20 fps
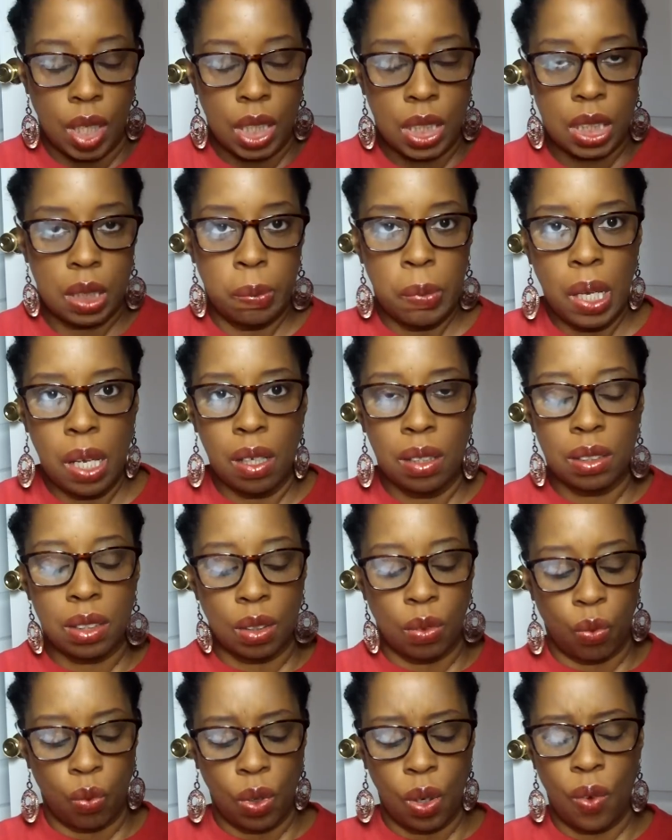it
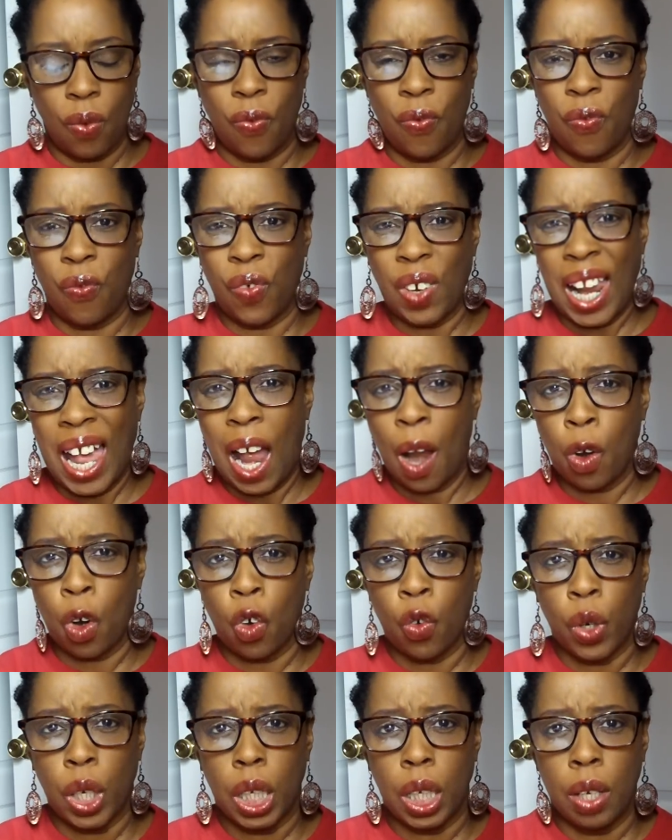smells real
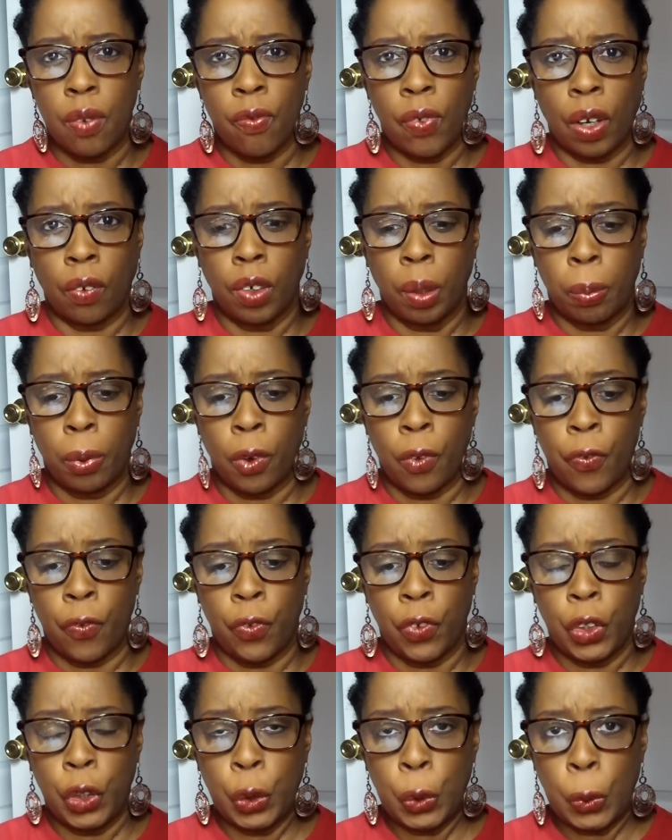flowery, very
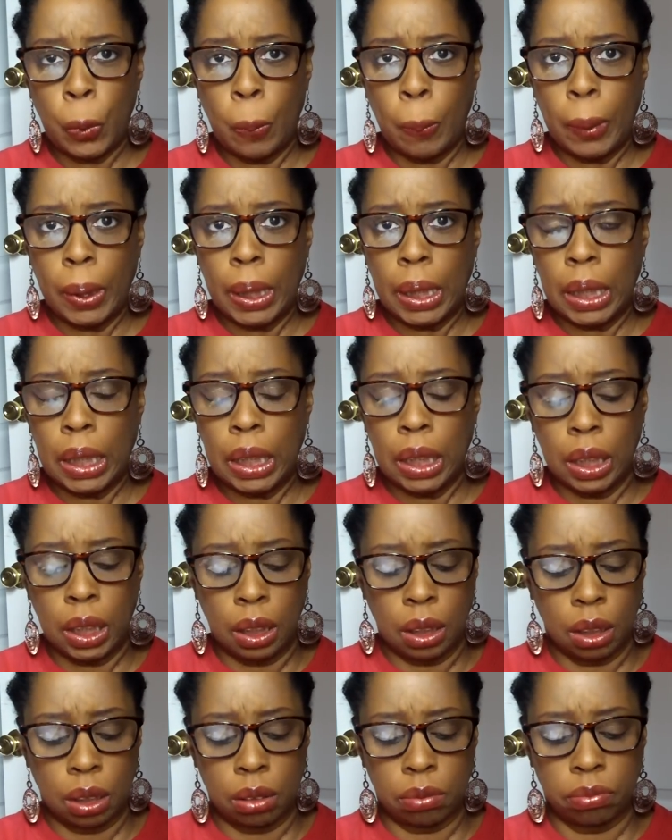perfumy.
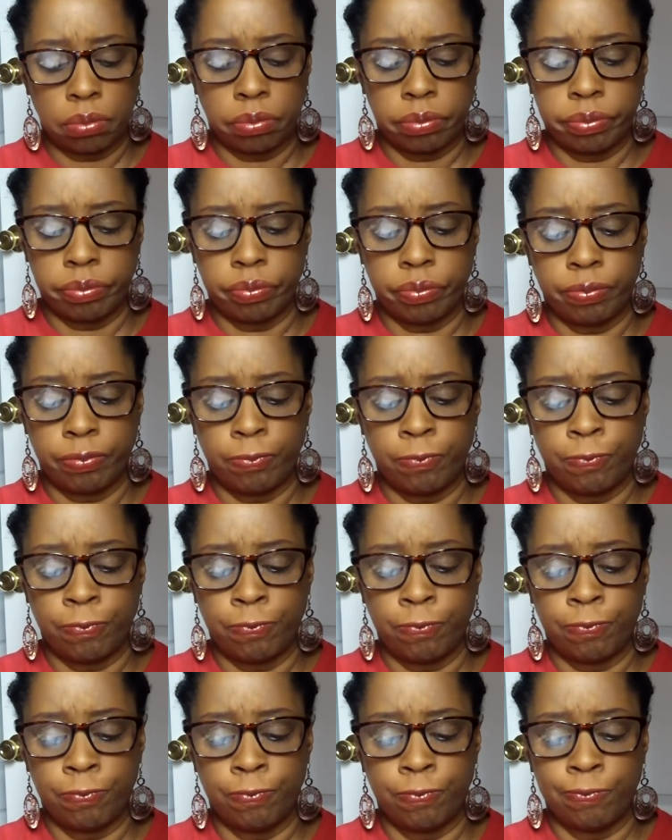Mm
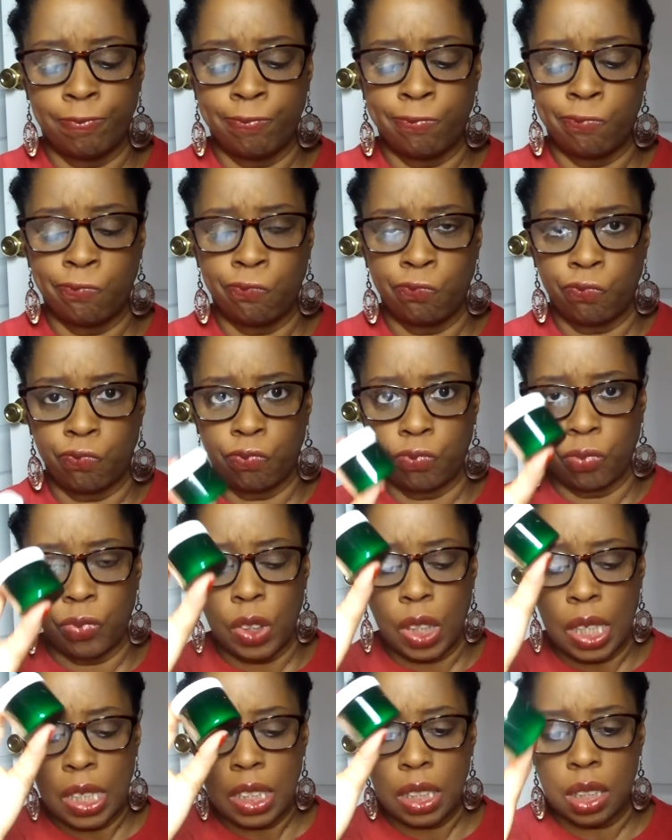-hmm, mm -hmm.
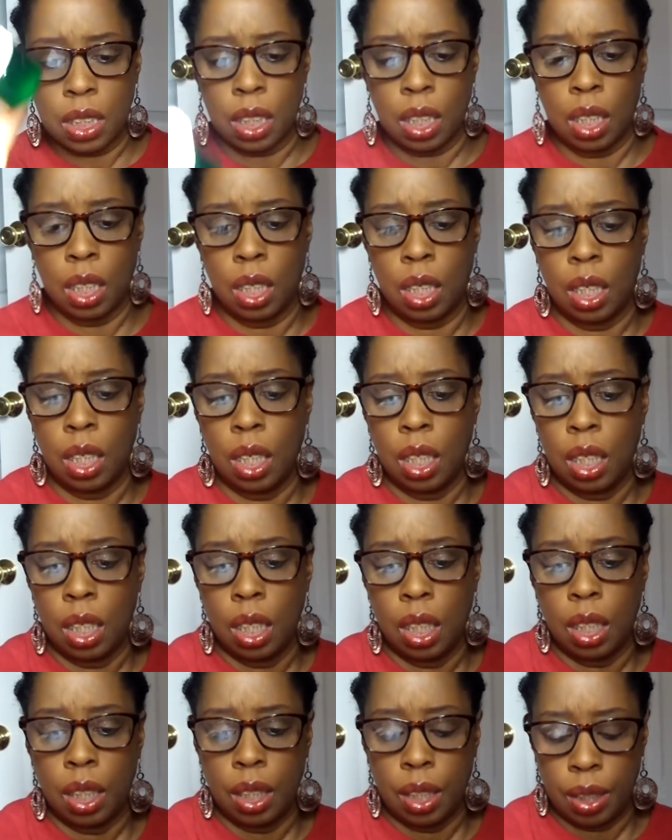That's
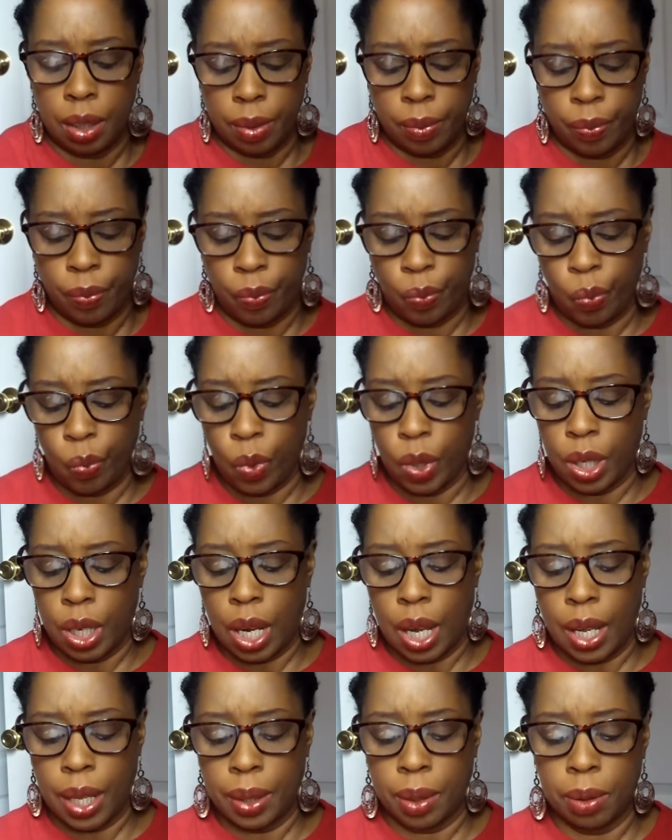one
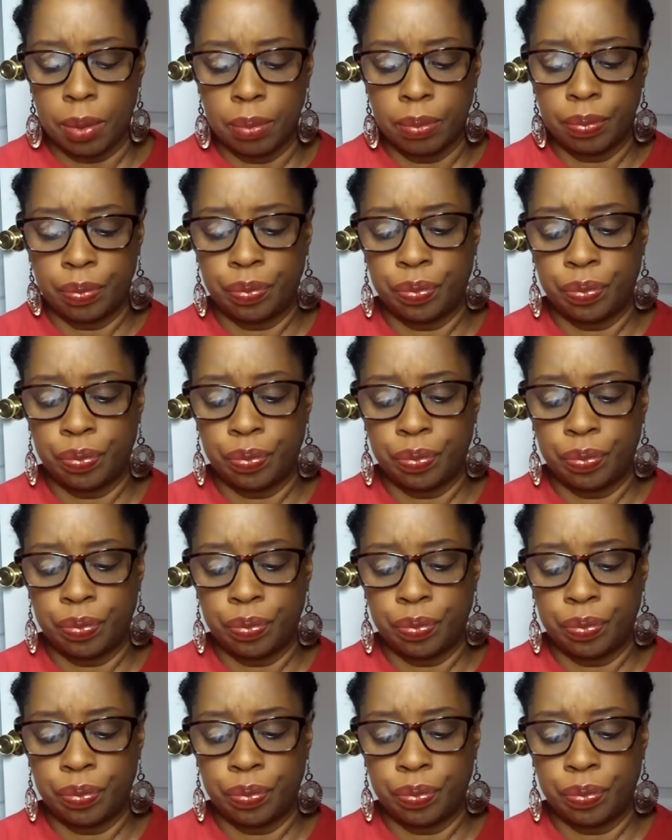item.